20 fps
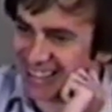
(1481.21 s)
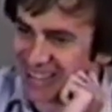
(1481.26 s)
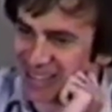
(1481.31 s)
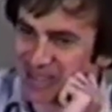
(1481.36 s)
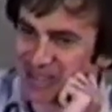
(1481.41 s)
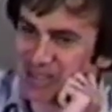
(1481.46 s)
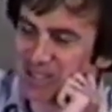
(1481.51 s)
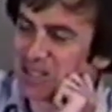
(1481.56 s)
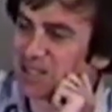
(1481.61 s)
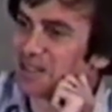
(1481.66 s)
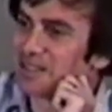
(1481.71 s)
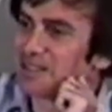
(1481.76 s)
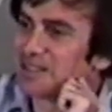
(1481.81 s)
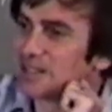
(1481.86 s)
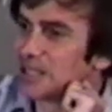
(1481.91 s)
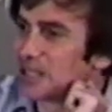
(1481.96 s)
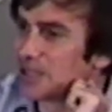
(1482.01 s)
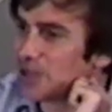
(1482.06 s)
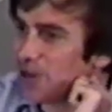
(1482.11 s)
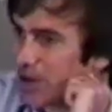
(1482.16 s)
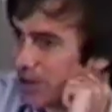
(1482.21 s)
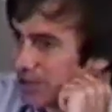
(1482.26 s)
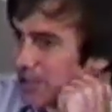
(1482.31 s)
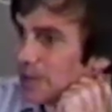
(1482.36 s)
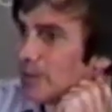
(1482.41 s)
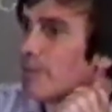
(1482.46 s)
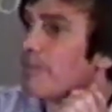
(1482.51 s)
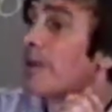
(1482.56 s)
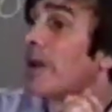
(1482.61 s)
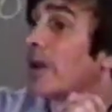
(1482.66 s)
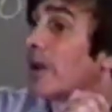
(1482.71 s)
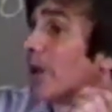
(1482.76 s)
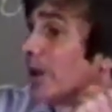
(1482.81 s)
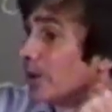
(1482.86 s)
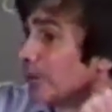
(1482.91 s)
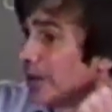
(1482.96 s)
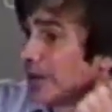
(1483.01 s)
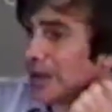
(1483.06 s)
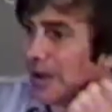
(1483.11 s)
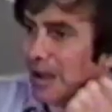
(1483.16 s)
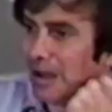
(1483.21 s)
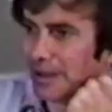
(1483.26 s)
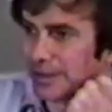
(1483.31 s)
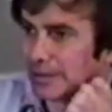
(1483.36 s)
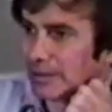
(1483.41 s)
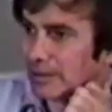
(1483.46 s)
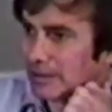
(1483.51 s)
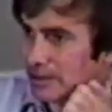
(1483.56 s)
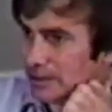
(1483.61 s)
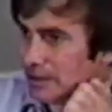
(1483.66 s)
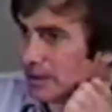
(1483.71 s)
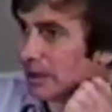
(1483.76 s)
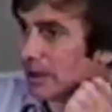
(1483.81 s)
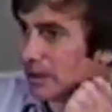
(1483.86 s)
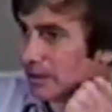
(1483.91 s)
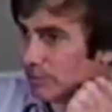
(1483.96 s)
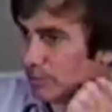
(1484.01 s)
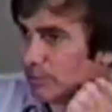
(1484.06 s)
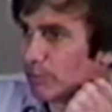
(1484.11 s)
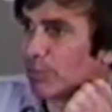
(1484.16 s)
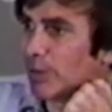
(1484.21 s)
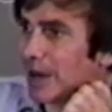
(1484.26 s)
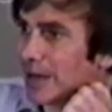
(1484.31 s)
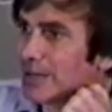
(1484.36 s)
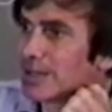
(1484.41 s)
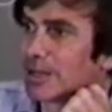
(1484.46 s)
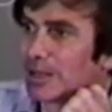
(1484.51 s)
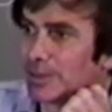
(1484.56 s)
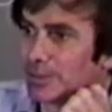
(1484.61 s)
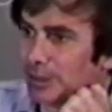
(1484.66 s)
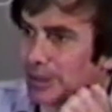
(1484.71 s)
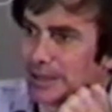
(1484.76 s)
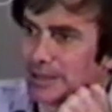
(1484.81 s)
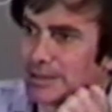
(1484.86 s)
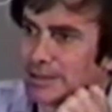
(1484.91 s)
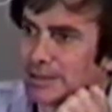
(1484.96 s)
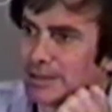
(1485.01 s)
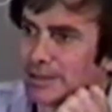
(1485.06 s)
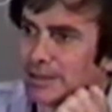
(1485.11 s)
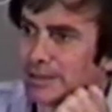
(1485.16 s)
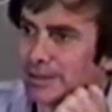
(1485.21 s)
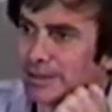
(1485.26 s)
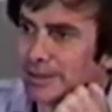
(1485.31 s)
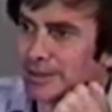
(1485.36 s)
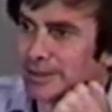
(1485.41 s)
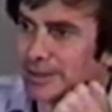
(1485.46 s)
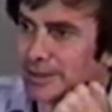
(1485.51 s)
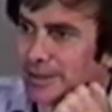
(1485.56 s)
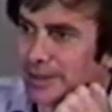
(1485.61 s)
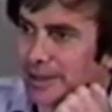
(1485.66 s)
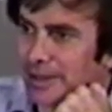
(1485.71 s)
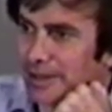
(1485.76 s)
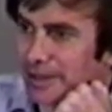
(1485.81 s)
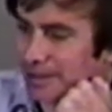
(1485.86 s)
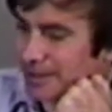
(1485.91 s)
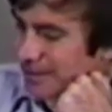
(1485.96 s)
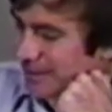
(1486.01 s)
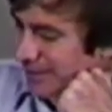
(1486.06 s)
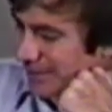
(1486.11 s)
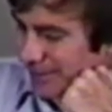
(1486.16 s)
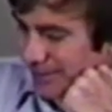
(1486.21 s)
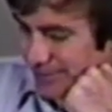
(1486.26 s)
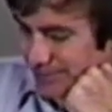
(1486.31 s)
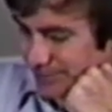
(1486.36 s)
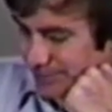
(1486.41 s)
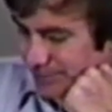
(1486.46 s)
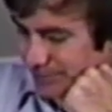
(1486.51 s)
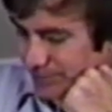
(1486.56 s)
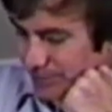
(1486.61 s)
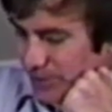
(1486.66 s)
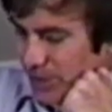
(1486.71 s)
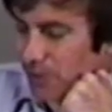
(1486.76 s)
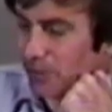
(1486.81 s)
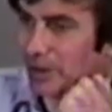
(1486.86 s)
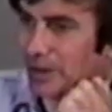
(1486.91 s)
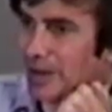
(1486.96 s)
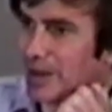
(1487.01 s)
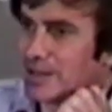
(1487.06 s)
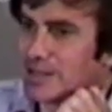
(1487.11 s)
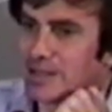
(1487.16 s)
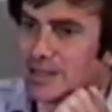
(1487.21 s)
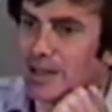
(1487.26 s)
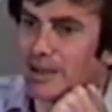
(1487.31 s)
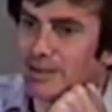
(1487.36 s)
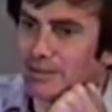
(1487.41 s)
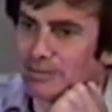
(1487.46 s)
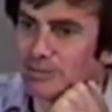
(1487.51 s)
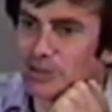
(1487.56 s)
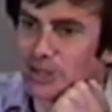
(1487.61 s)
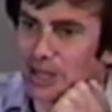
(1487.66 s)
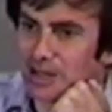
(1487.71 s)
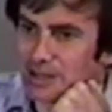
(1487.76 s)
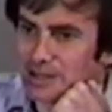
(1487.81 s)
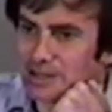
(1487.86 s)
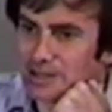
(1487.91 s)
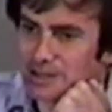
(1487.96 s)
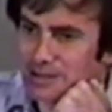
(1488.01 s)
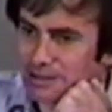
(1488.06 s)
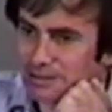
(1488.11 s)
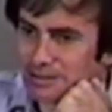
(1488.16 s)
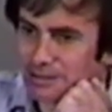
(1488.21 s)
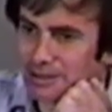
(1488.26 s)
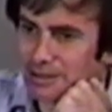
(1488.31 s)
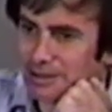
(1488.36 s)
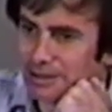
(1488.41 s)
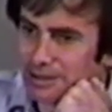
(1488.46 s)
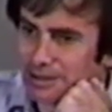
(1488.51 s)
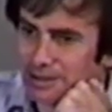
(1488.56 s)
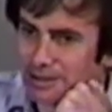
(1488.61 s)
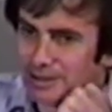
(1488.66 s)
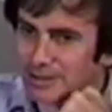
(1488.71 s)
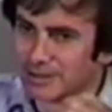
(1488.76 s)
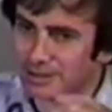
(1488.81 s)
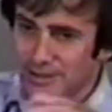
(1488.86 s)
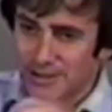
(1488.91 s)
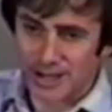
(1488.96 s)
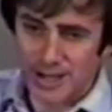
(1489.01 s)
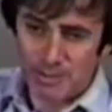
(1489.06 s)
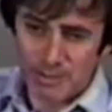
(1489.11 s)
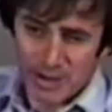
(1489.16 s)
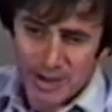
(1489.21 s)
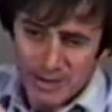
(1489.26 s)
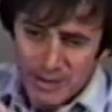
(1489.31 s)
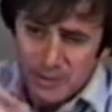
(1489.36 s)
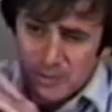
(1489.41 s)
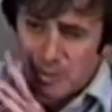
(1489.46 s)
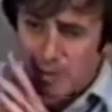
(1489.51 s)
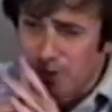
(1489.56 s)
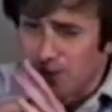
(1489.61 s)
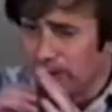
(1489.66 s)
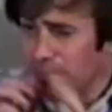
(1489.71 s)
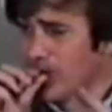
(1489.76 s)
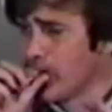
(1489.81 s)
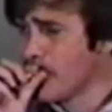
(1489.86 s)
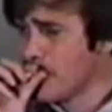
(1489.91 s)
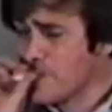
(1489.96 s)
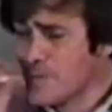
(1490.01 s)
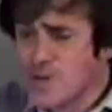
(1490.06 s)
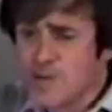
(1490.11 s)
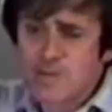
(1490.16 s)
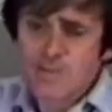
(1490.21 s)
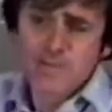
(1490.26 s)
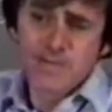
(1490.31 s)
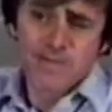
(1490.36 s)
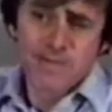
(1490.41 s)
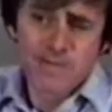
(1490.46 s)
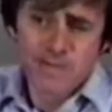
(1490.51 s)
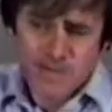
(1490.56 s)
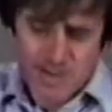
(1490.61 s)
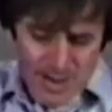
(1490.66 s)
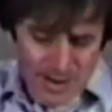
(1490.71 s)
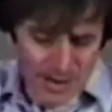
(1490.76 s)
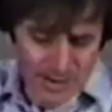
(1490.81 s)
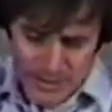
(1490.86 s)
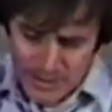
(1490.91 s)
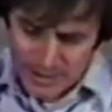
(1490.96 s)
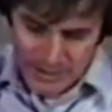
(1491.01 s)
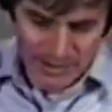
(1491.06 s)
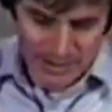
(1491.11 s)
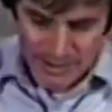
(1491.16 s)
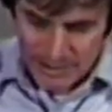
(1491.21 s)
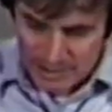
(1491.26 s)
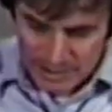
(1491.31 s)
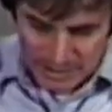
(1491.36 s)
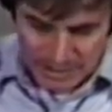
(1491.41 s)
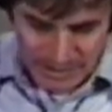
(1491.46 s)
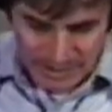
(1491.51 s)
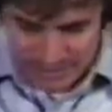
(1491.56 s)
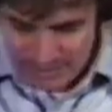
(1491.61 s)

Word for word: to, to, to talk to them about honoring God in practical ways. And, uh, you know, an unsaved tennis team out, they all, you know, and this.